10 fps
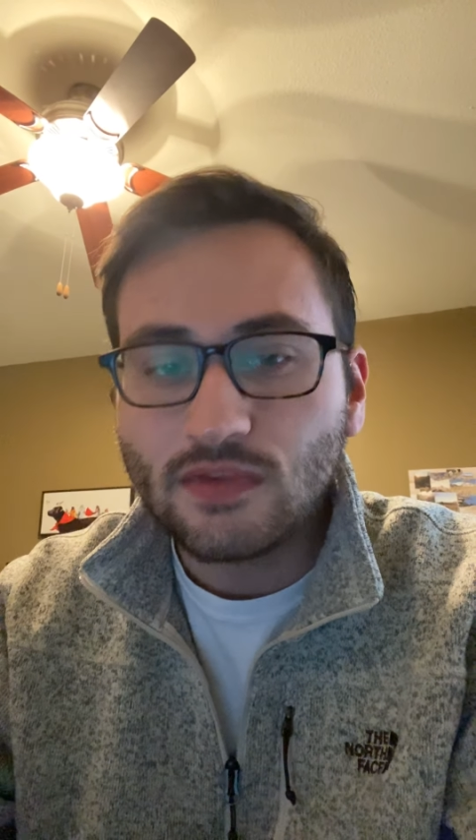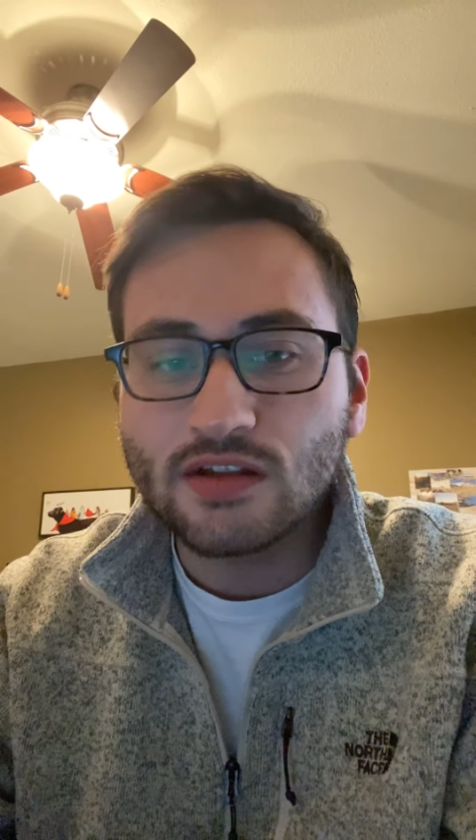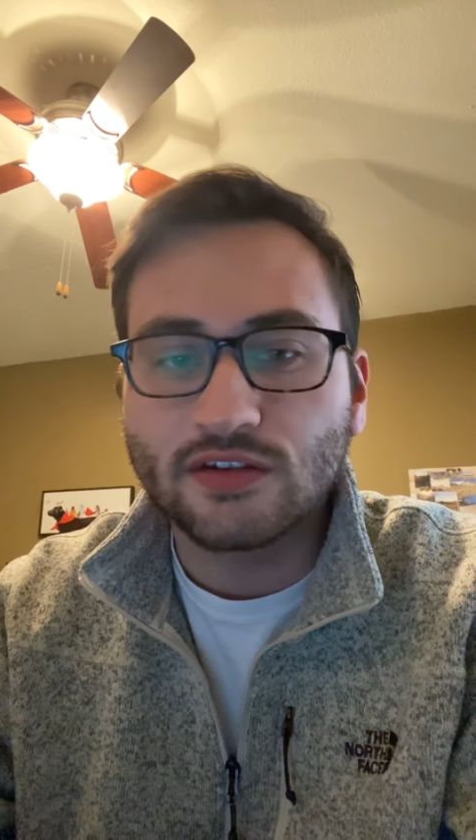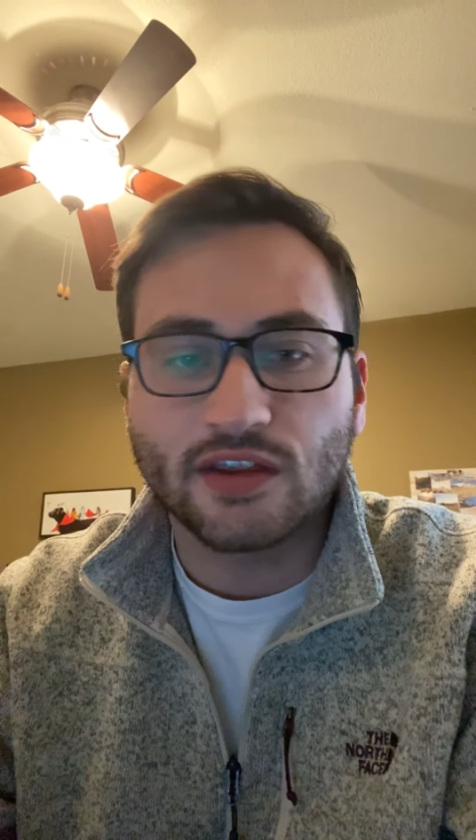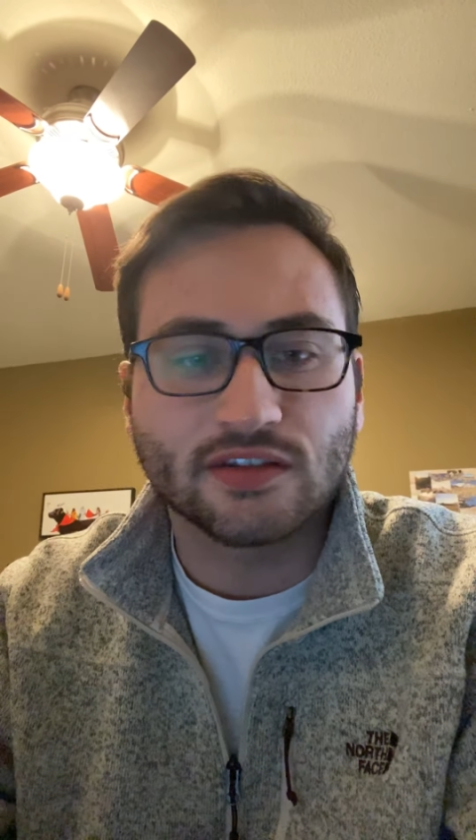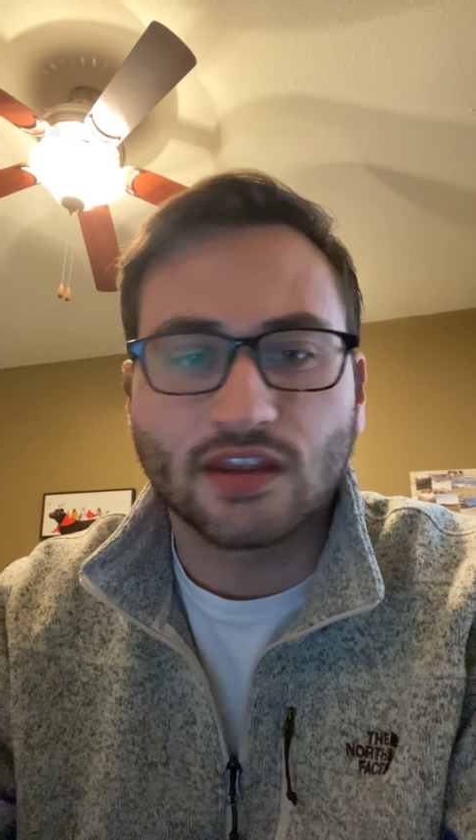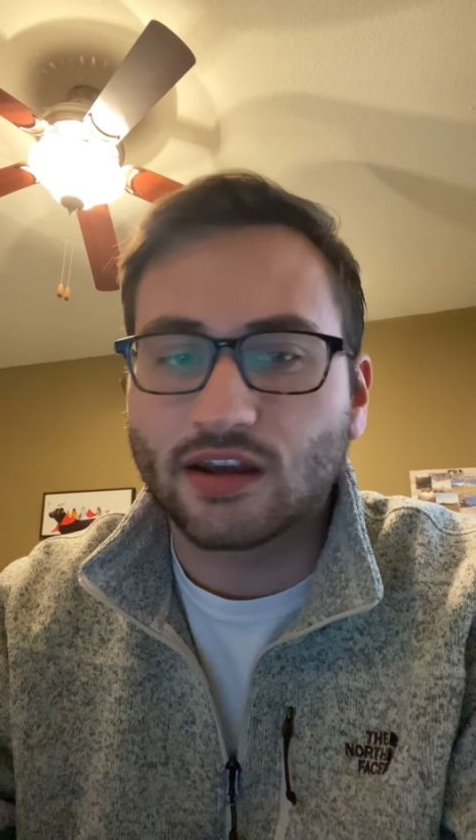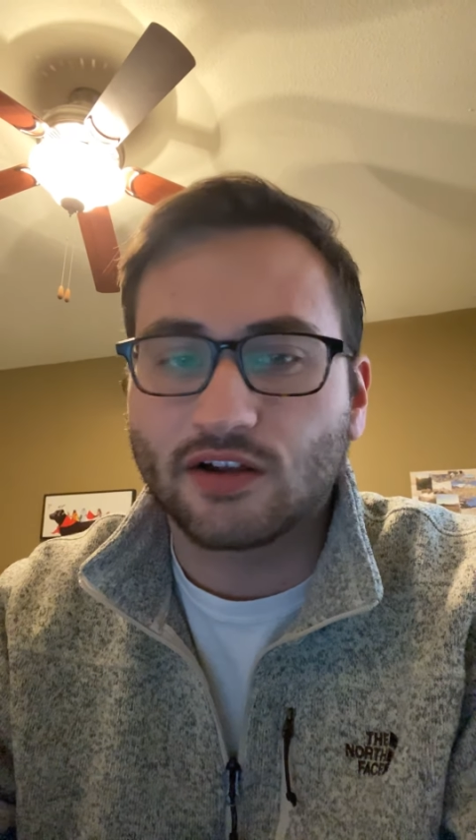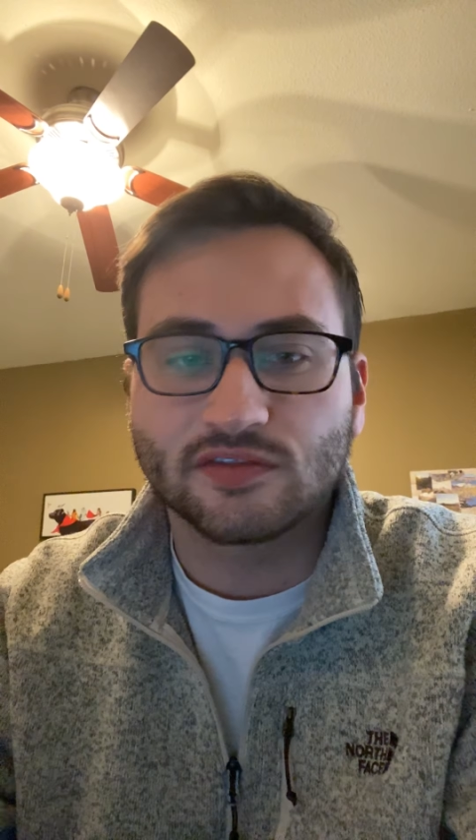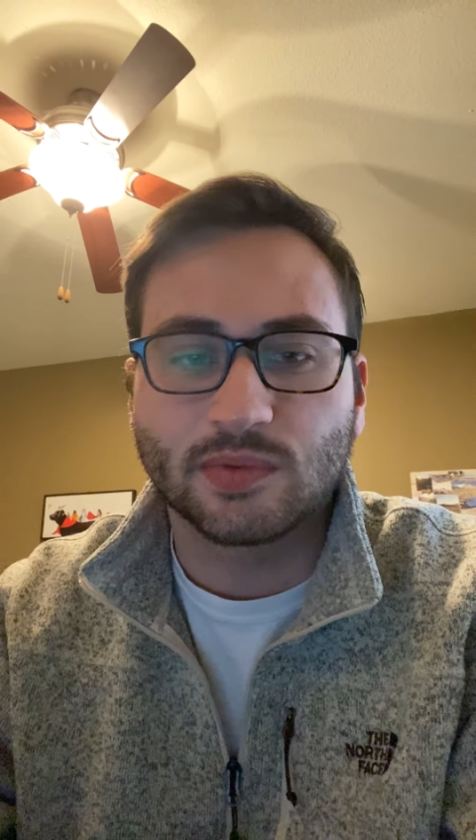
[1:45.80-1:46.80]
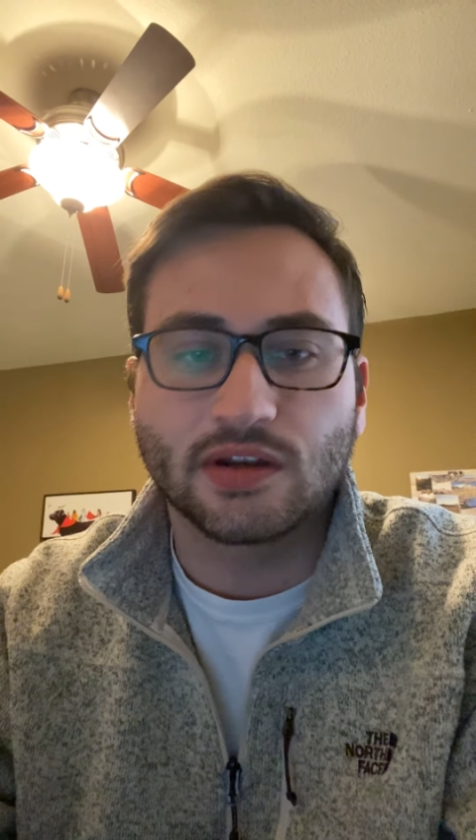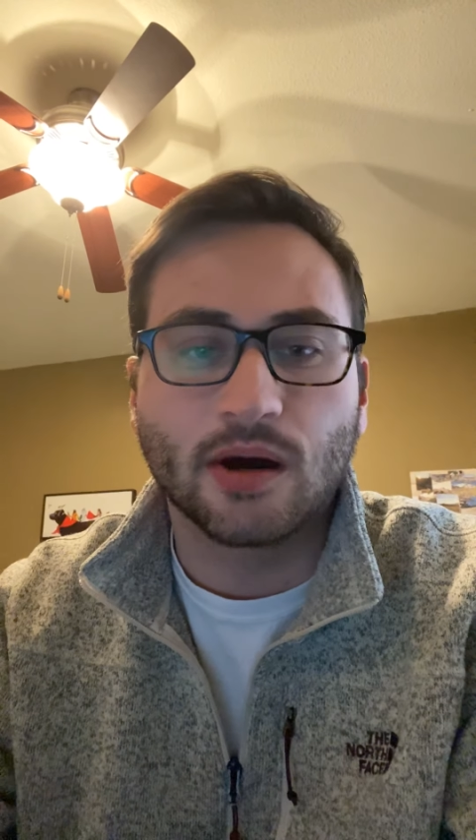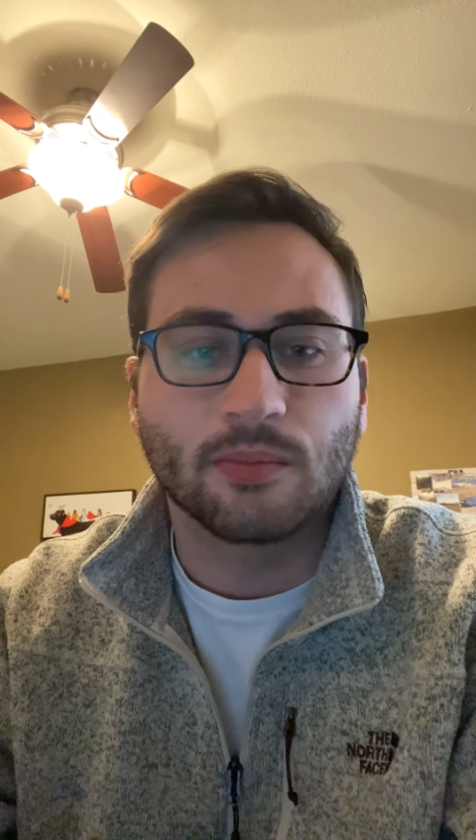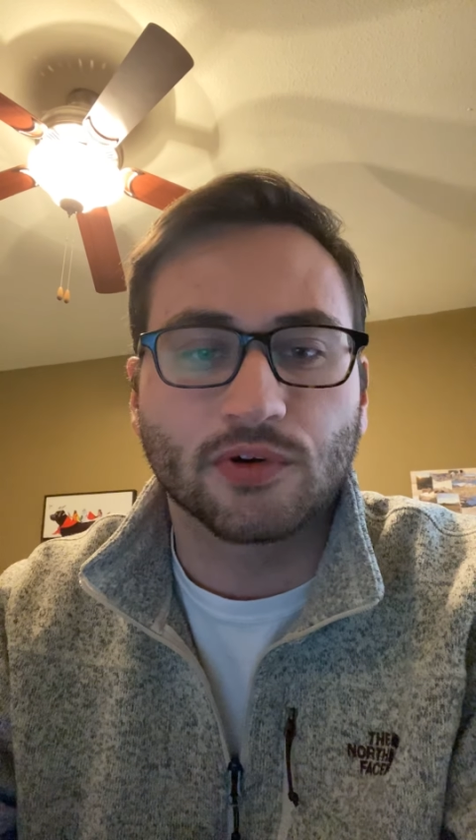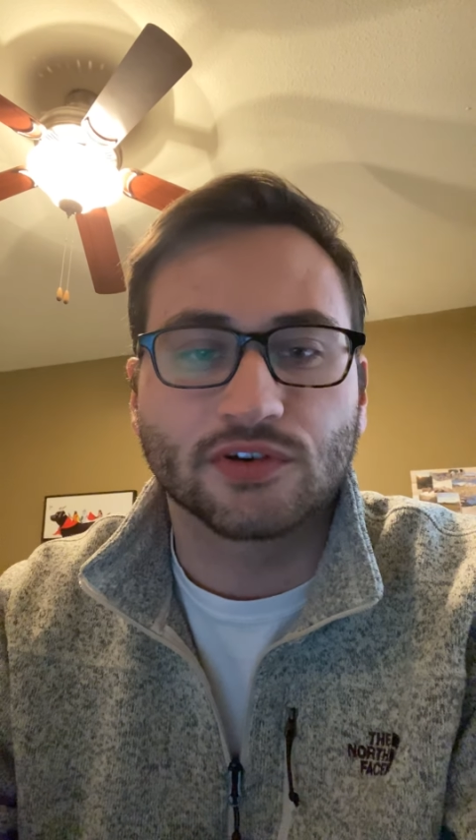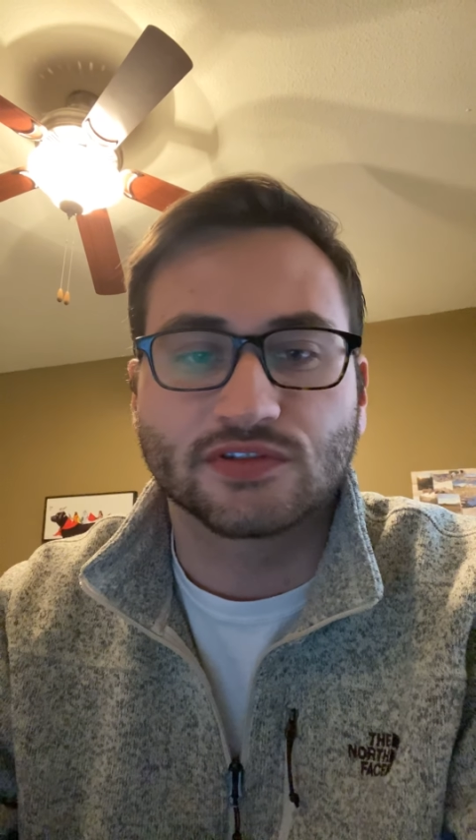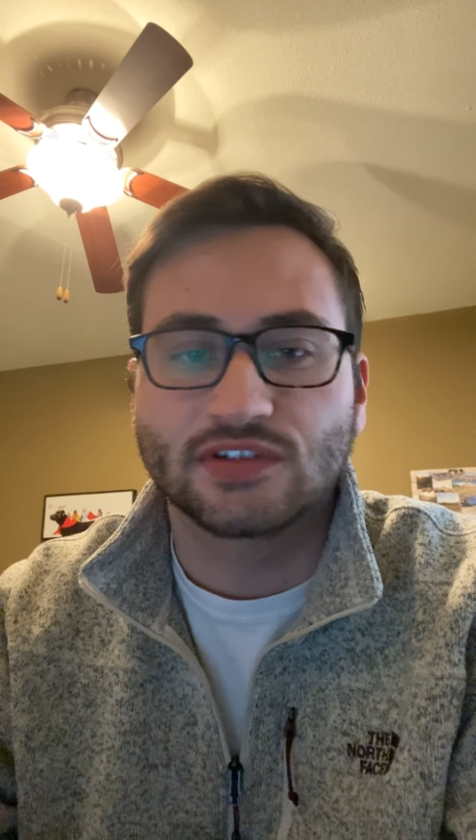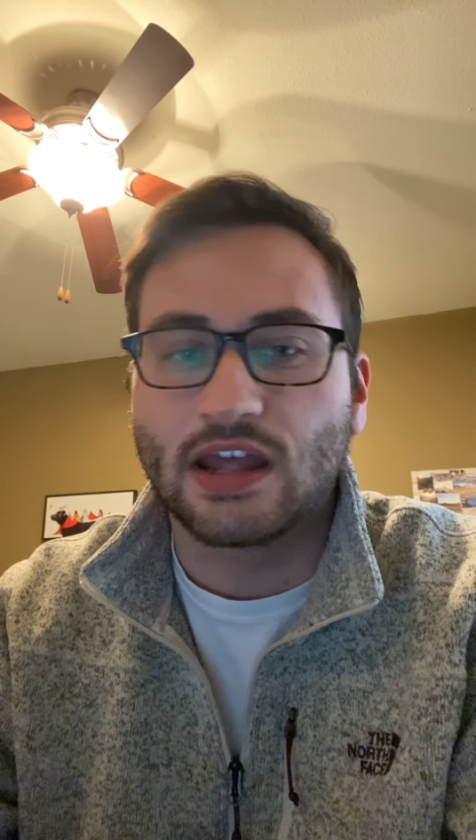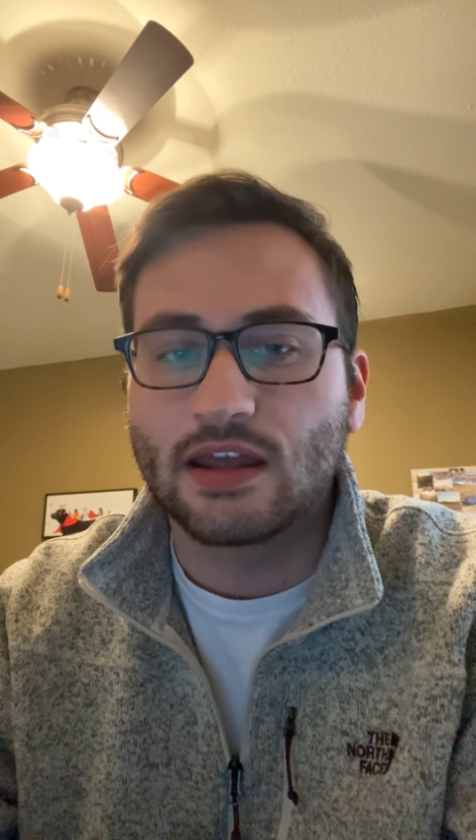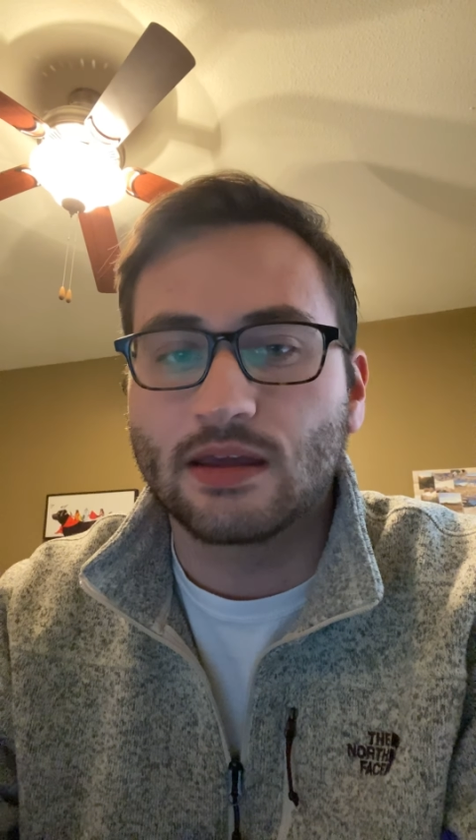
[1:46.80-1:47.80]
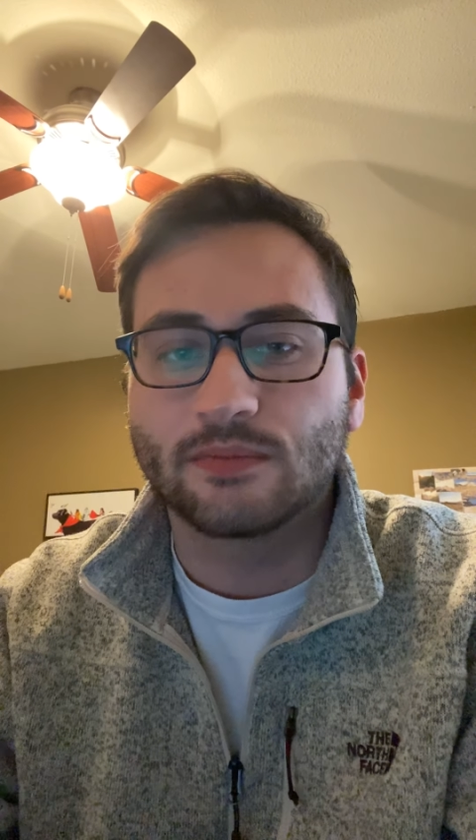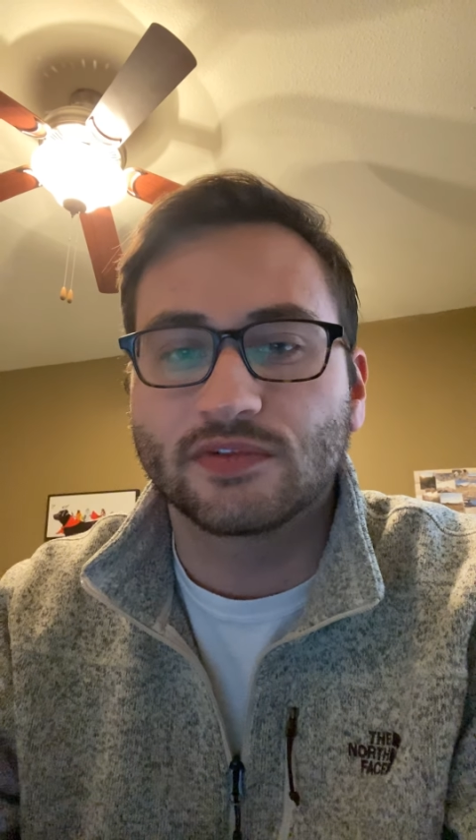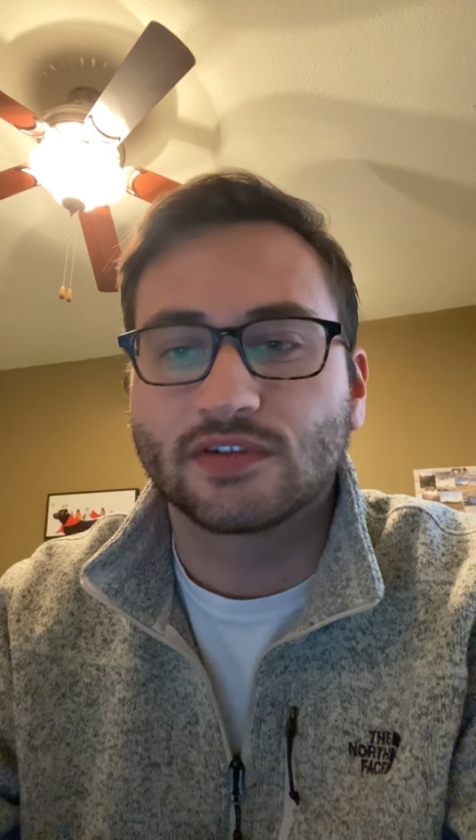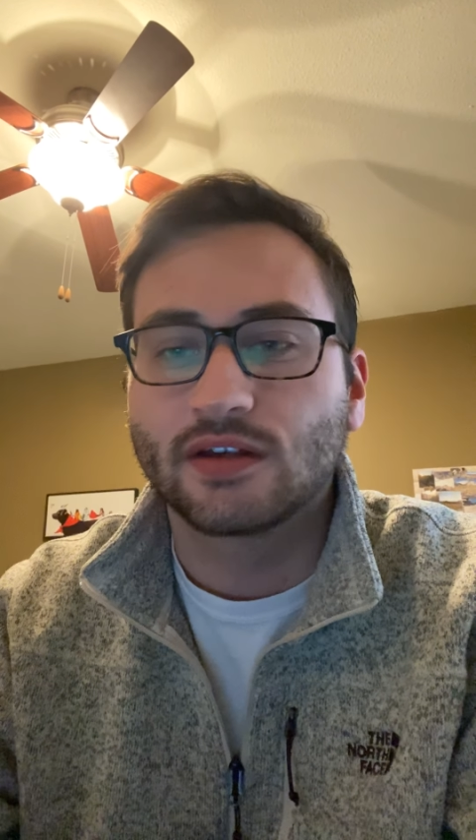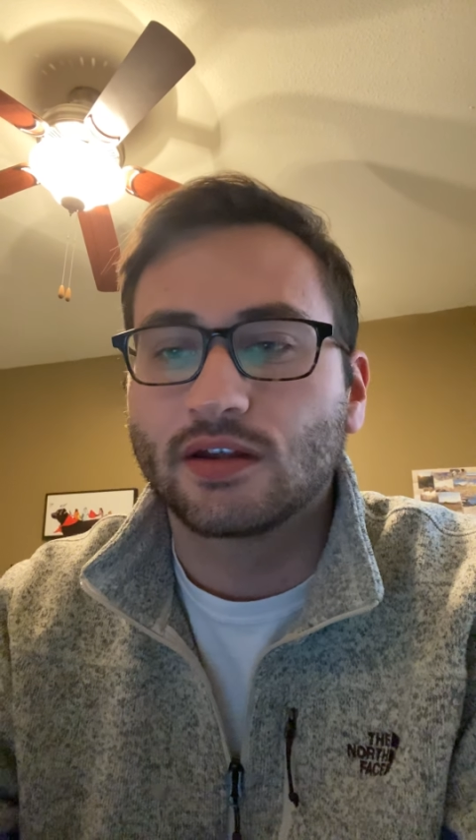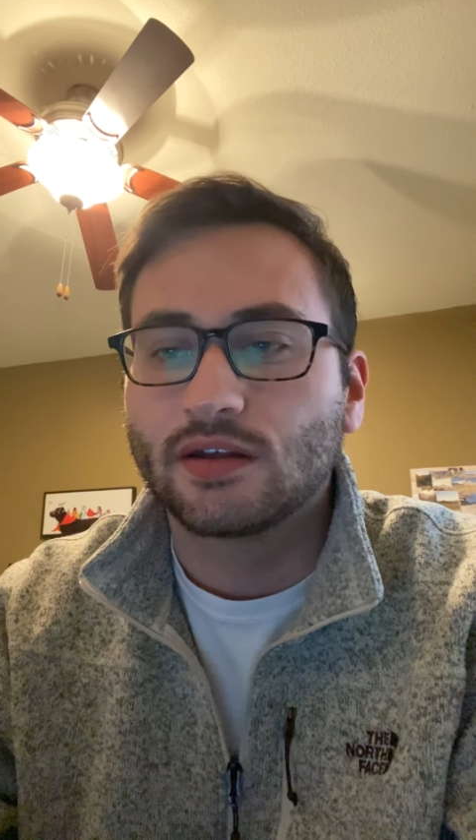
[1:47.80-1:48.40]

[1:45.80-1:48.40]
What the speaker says: They can also be numbers, names,